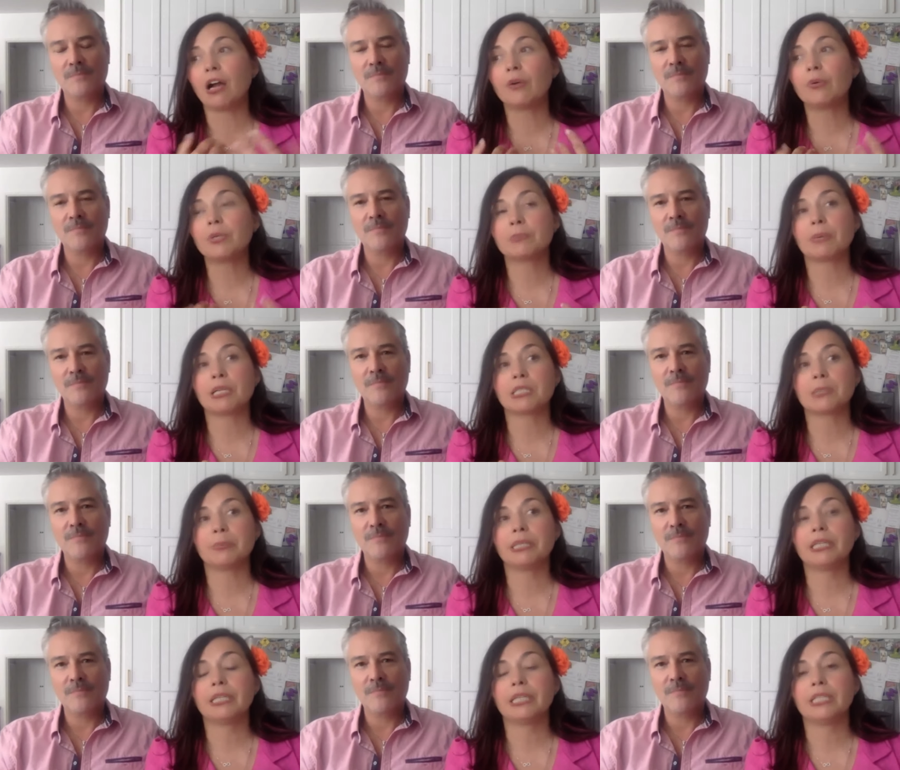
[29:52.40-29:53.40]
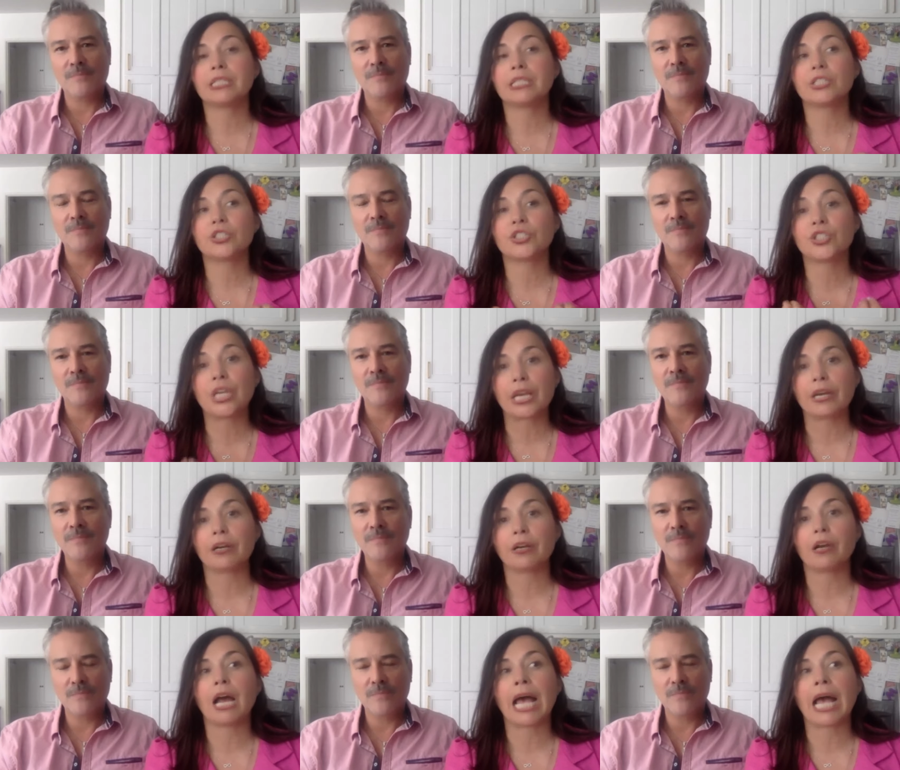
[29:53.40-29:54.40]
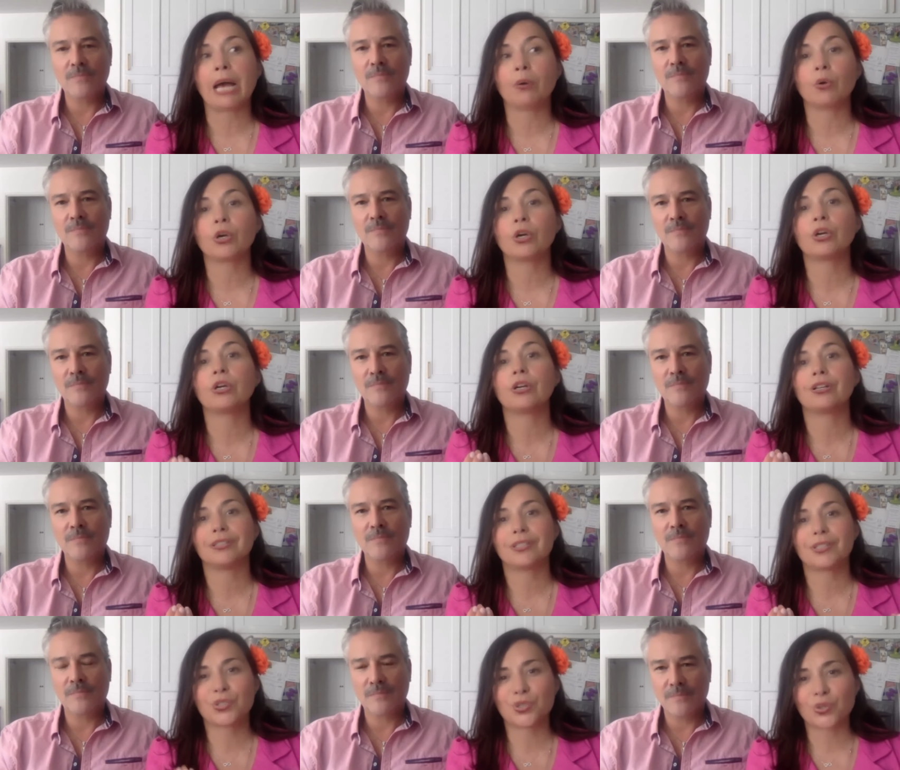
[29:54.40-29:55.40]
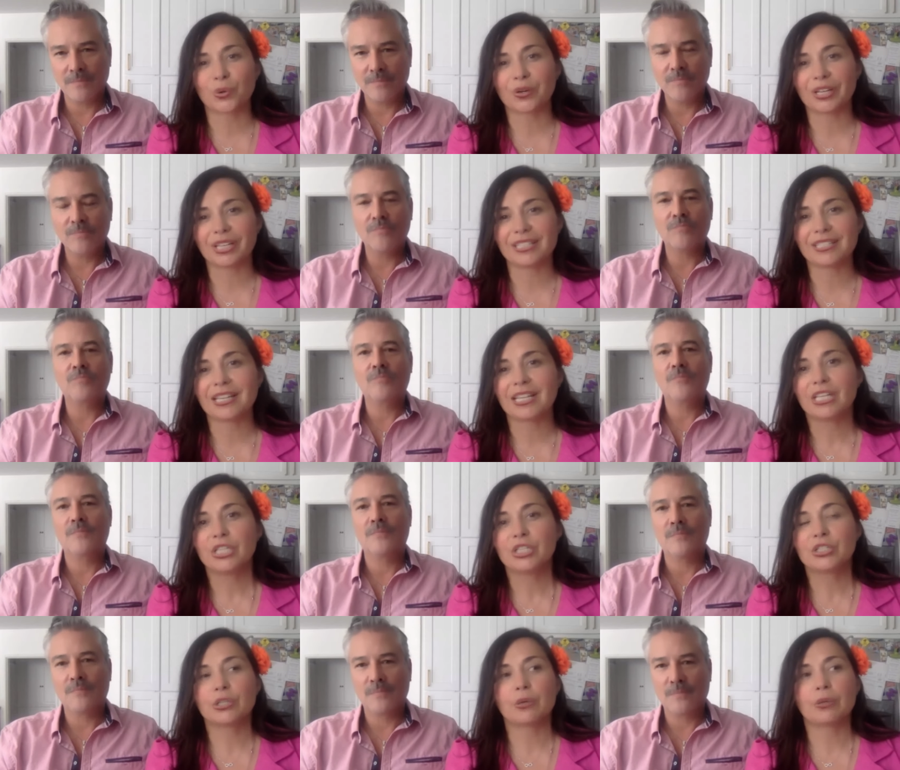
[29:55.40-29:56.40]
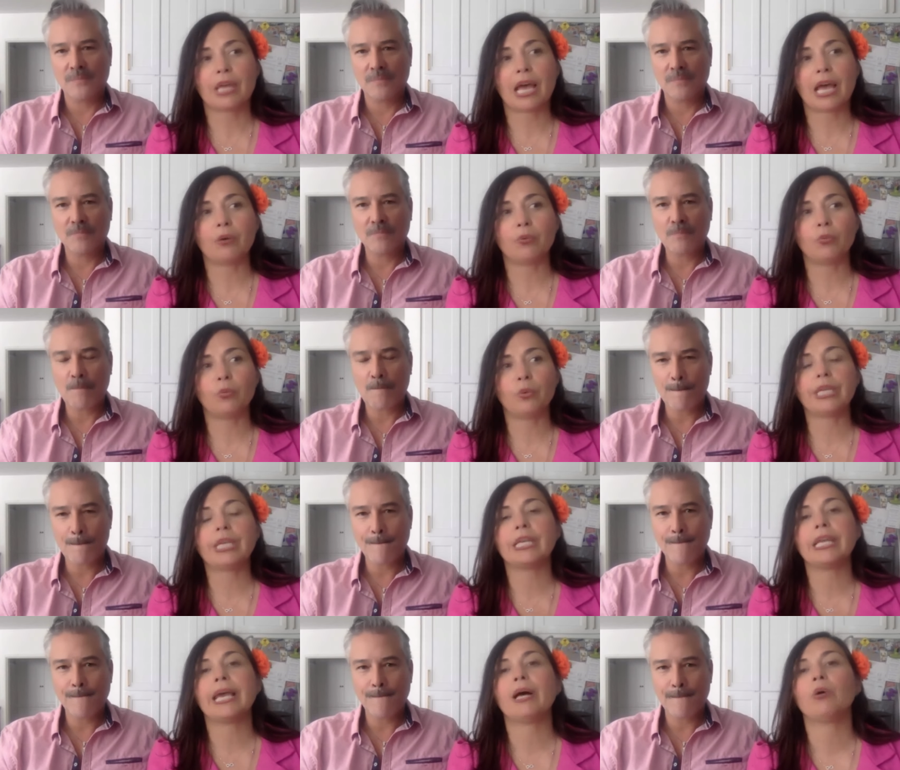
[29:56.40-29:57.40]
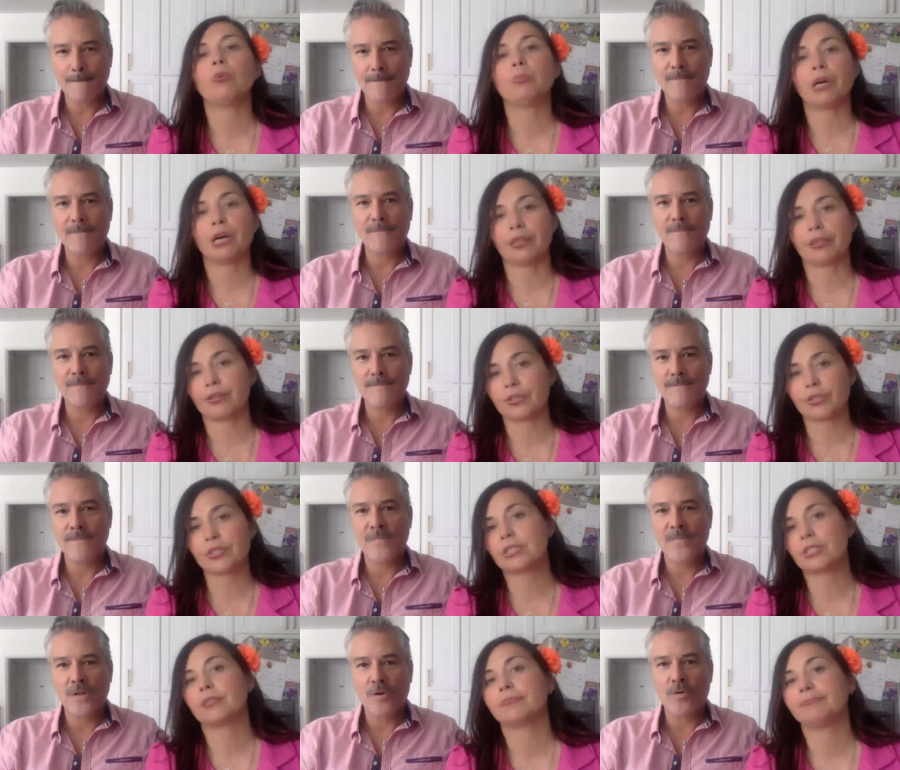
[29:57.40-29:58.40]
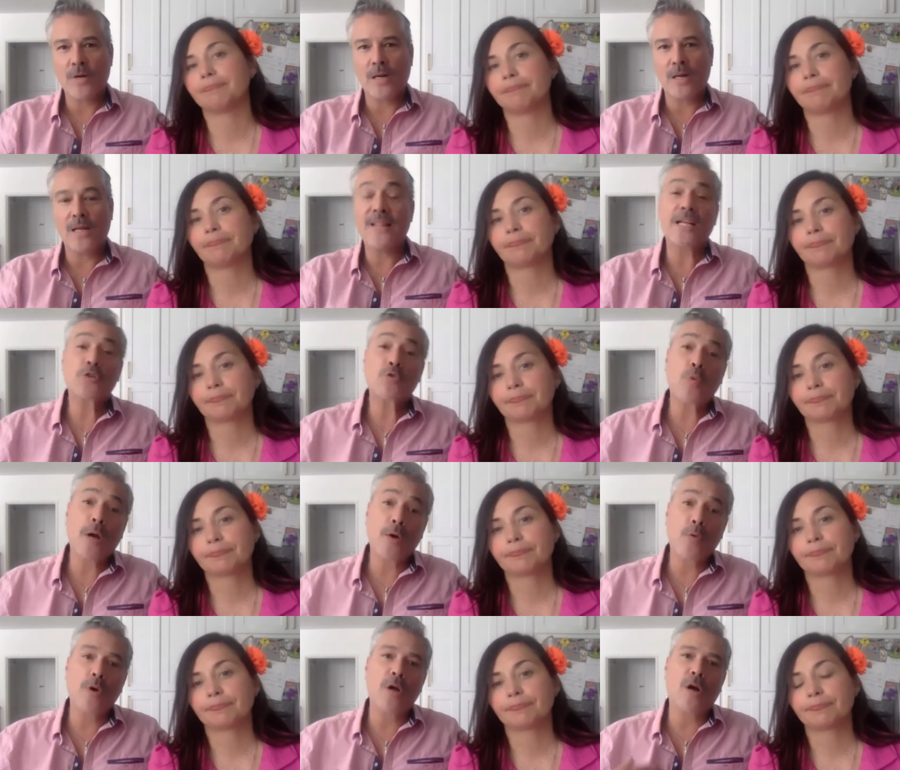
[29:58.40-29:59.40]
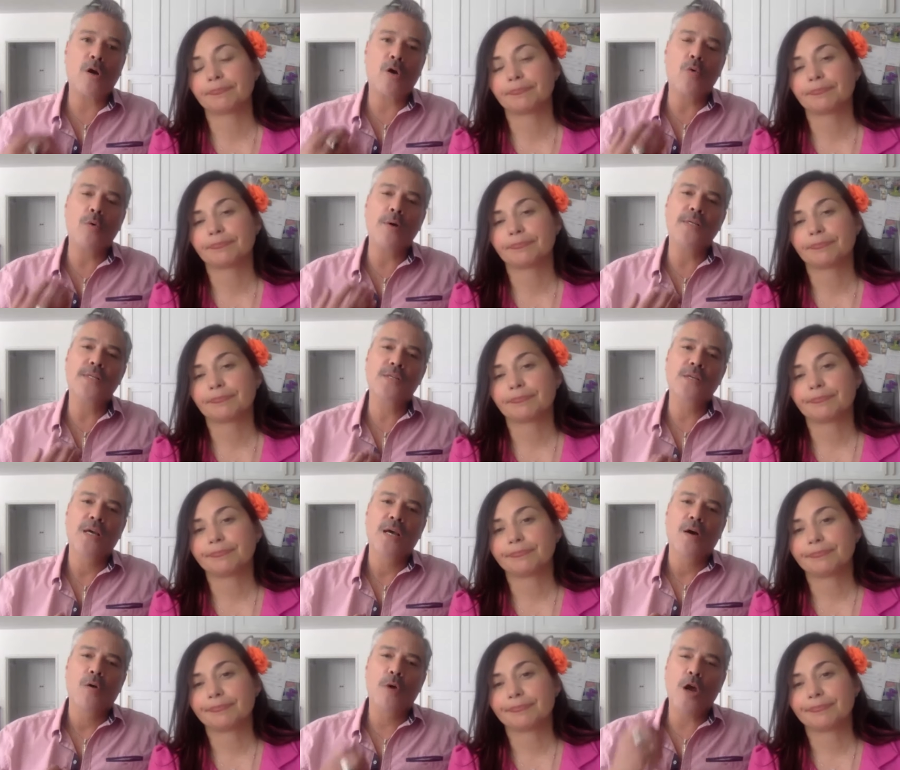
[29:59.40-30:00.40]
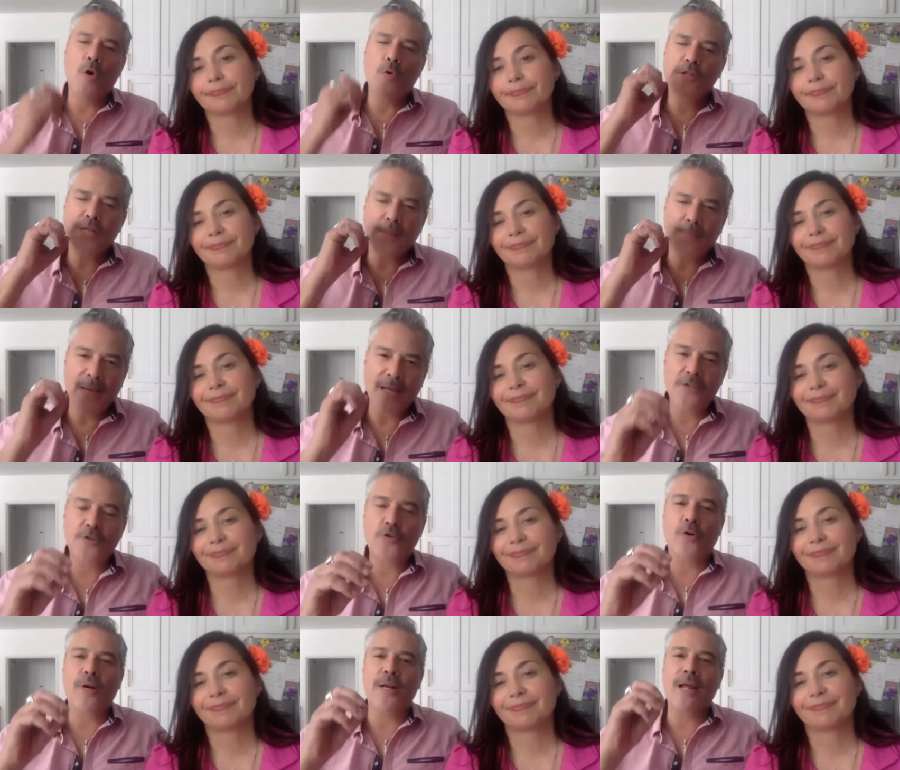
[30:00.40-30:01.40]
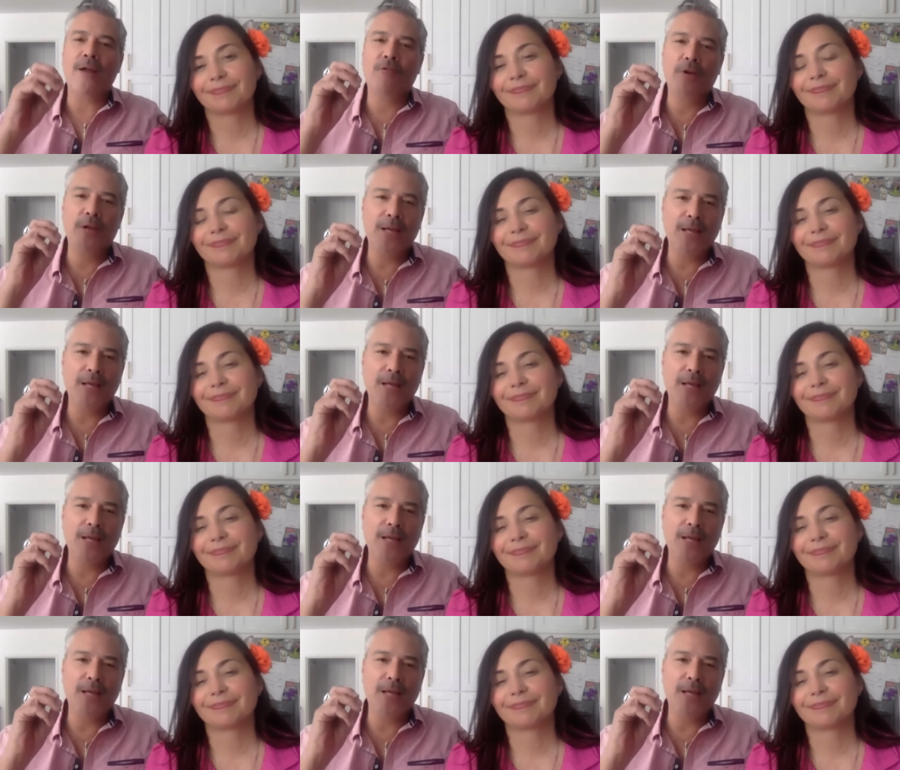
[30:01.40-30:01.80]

Speaker 1: our responsibility to share our stories so that we can help others
Speaker 2: right and that's why we are always we always make sure in every